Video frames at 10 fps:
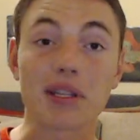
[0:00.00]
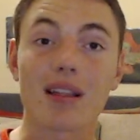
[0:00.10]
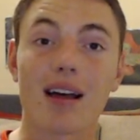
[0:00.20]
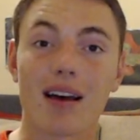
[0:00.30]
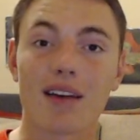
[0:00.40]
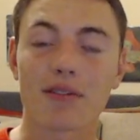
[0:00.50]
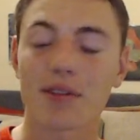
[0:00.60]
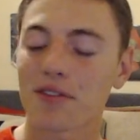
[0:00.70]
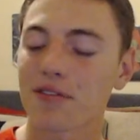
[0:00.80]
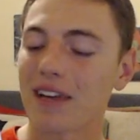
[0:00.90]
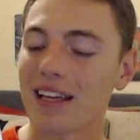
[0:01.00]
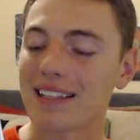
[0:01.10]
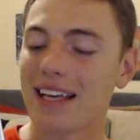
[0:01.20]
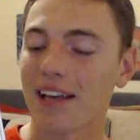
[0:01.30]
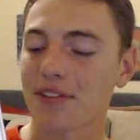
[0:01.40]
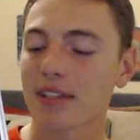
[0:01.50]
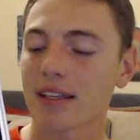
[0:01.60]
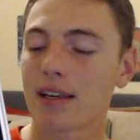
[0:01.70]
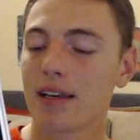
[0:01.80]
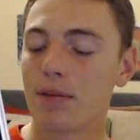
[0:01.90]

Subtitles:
live, so it's fantastic.